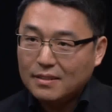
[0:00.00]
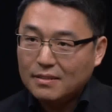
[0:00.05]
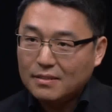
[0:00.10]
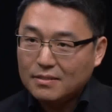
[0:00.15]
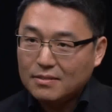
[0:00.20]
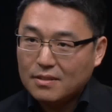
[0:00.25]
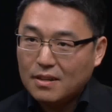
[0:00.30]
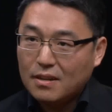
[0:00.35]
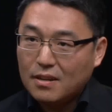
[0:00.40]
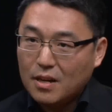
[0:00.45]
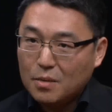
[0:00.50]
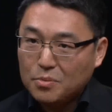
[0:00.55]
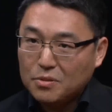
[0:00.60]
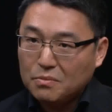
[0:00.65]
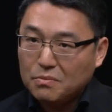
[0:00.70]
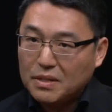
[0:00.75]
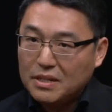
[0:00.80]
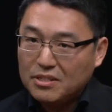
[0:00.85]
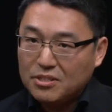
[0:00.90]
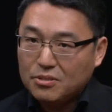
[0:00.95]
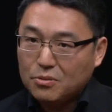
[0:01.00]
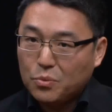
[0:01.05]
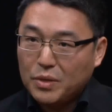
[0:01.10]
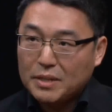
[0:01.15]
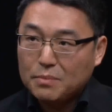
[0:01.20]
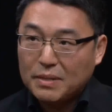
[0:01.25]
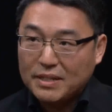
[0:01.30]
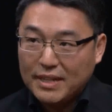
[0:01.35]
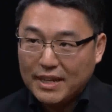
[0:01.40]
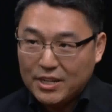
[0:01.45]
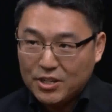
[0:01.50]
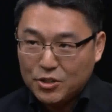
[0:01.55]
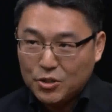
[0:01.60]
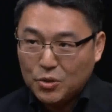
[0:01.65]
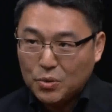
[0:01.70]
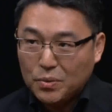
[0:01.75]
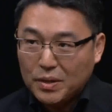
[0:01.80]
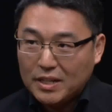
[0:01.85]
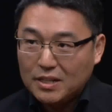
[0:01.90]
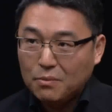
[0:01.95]
startups with great
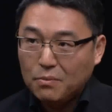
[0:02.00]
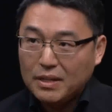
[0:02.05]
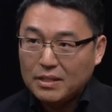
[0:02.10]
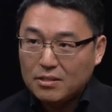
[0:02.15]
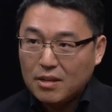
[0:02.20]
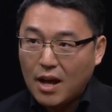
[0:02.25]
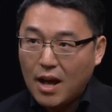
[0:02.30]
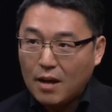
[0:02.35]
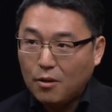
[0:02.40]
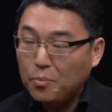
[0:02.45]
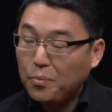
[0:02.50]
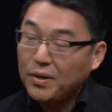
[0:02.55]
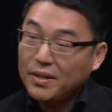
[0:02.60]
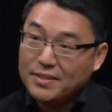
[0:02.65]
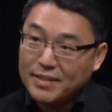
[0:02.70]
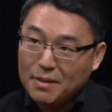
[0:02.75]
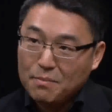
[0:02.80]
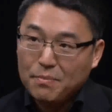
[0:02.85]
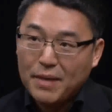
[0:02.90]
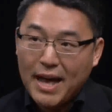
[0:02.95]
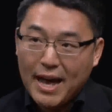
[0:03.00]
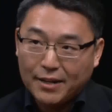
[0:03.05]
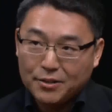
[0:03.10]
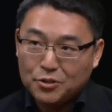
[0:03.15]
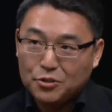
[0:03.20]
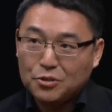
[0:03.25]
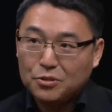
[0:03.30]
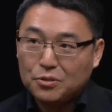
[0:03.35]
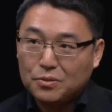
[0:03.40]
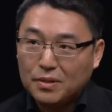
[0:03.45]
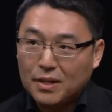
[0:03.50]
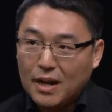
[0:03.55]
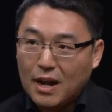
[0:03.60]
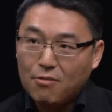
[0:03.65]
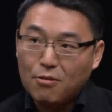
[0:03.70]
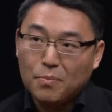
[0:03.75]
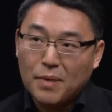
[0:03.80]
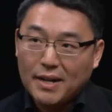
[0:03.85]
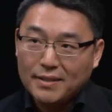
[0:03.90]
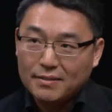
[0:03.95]
potential, and then we bring them back to
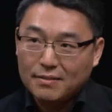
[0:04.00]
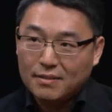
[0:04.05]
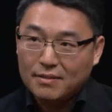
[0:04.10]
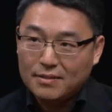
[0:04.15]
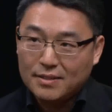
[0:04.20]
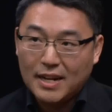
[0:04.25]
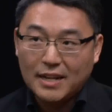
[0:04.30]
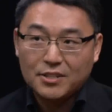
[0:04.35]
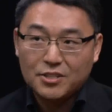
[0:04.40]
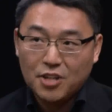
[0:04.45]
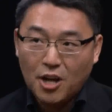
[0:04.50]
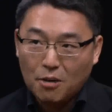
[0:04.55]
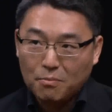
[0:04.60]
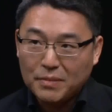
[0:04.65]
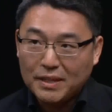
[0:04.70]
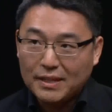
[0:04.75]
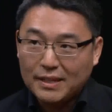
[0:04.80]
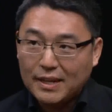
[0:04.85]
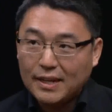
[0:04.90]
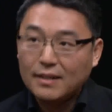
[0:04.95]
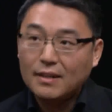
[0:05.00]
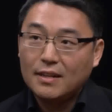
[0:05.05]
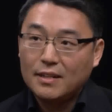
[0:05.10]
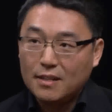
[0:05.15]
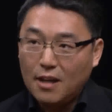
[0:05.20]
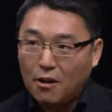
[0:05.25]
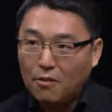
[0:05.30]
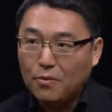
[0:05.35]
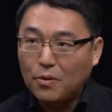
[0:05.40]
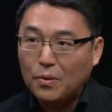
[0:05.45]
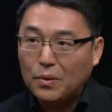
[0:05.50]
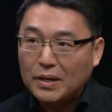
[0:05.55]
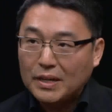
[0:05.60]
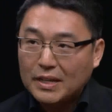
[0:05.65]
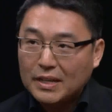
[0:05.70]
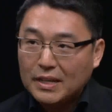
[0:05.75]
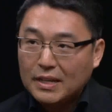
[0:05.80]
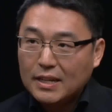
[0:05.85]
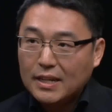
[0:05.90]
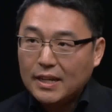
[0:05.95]
our partners like Xiaomi, like Lenovo,
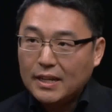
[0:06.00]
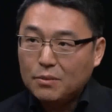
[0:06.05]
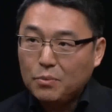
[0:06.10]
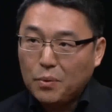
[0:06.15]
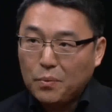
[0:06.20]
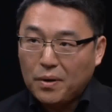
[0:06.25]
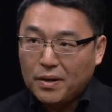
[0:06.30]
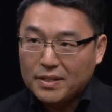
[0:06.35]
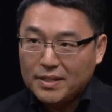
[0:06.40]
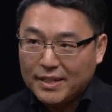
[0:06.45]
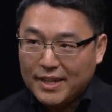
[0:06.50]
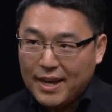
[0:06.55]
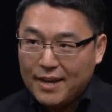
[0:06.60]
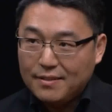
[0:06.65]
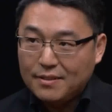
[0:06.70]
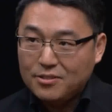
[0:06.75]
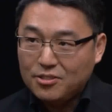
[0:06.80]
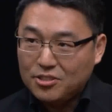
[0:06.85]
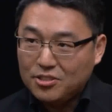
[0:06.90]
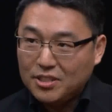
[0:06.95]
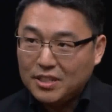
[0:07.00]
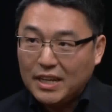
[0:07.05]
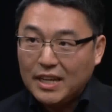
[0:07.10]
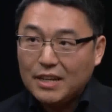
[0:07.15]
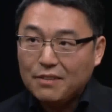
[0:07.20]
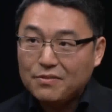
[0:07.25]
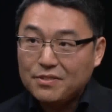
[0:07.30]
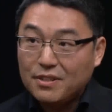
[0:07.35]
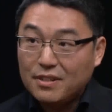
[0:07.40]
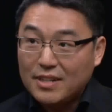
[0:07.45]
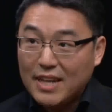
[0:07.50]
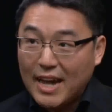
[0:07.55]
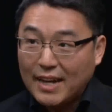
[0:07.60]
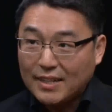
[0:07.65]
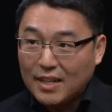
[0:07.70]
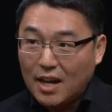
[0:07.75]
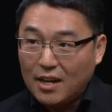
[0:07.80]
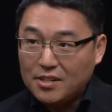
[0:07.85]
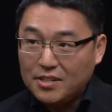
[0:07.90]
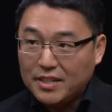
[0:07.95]
and we work together to see if their
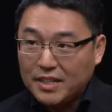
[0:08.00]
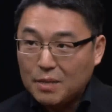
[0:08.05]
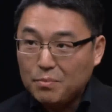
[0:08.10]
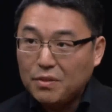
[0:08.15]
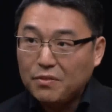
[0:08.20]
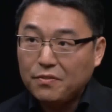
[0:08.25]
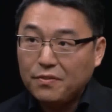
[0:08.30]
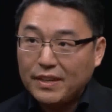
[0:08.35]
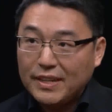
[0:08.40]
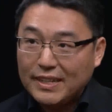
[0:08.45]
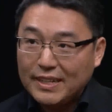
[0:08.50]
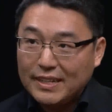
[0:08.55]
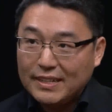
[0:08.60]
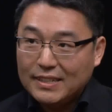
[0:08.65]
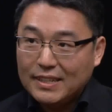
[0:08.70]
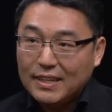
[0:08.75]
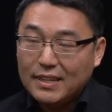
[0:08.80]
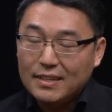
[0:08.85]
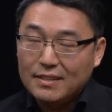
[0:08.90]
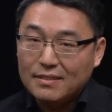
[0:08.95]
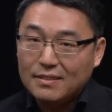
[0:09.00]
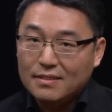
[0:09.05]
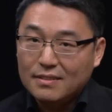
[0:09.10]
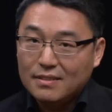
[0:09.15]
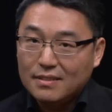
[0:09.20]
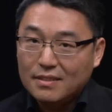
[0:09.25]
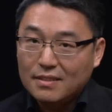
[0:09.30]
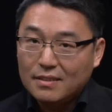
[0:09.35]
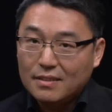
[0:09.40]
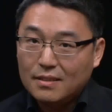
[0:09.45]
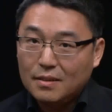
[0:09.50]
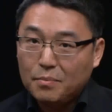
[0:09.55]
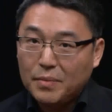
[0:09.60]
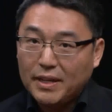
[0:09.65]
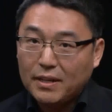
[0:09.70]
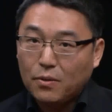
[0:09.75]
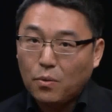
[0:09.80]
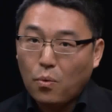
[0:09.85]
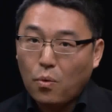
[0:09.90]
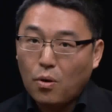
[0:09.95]
technology can be fitted in the
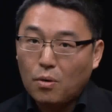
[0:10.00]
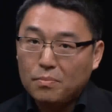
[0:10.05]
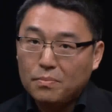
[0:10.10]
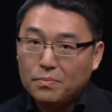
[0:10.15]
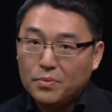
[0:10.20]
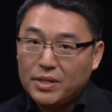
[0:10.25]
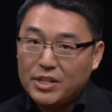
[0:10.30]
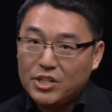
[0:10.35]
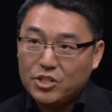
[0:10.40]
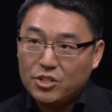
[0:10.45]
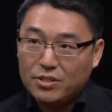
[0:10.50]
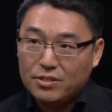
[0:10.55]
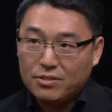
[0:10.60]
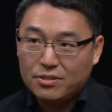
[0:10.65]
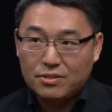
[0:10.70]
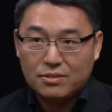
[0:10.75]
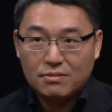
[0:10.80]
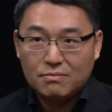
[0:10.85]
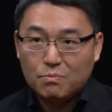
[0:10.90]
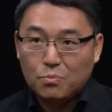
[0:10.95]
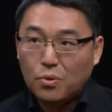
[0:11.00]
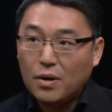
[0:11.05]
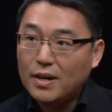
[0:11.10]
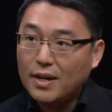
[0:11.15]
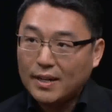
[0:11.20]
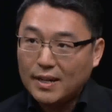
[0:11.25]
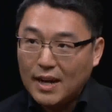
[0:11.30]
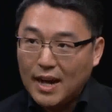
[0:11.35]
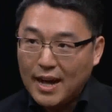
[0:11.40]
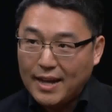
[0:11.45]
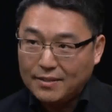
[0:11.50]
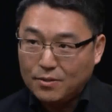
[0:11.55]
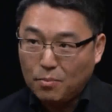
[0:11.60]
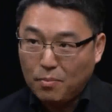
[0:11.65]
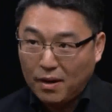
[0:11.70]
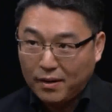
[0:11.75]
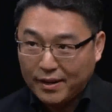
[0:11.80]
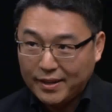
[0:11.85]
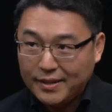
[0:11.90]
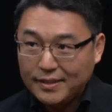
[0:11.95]
big corporations' product lines or
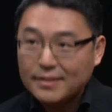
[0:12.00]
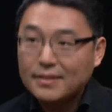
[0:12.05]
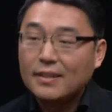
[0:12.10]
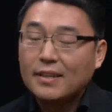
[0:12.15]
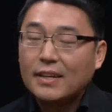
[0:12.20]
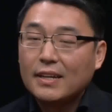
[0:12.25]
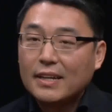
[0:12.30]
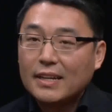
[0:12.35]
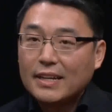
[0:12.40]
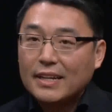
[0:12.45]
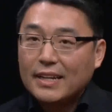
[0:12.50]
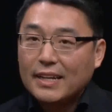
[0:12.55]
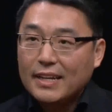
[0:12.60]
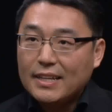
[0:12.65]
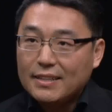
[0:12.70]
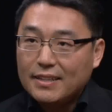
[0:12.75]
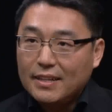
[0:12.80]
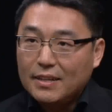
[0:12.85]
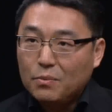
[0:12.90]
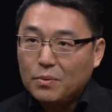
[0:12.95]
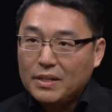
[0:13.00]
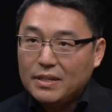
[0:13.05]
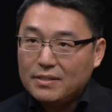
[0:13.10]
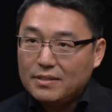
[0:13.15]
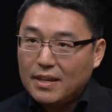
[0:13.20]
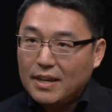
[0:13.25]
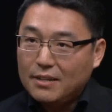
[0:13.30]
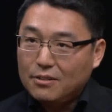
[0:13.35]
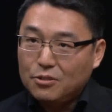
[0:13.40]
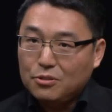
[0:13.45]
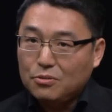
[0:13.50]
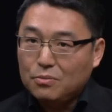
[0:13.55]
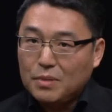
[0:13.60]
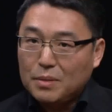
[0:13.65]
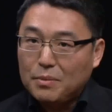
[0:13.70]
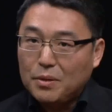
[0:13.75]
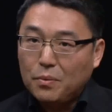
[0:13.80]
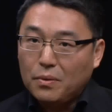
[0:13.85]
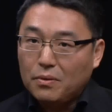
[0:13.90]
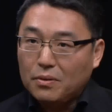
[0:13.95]
market, mm-hmm. and then we decide to
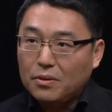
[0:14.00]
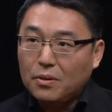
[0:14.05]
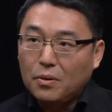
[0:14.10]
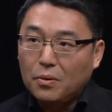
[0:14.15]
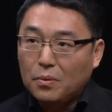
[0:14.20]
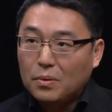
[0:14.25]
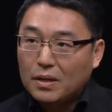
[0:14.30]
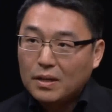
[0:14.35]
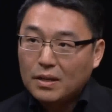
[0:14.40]
maybe we'll go